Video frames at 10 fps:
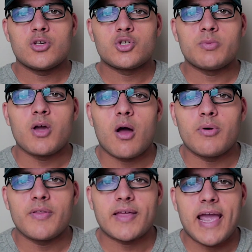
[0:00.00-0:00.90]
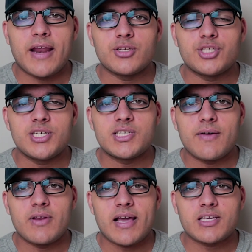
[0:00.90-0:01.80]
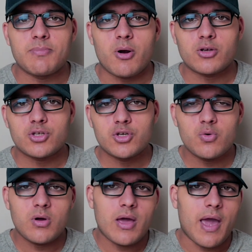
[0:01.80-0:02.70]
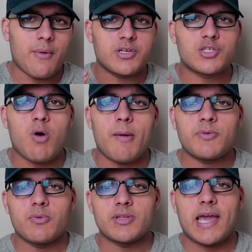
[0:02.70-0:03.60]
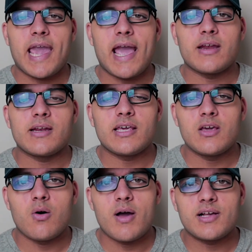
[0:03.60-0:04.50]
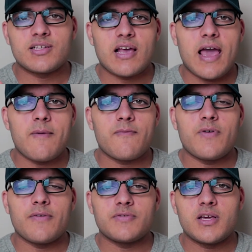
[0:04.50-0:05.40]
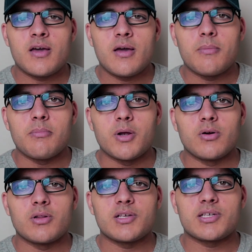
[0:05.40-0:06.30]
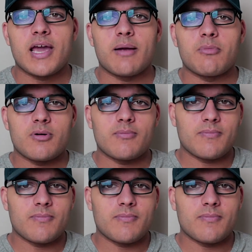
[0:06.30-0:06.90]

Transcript: So we got rid of the Canon G7X Mark II and we swapped it with the Canon EOS M50 mirrorless camera.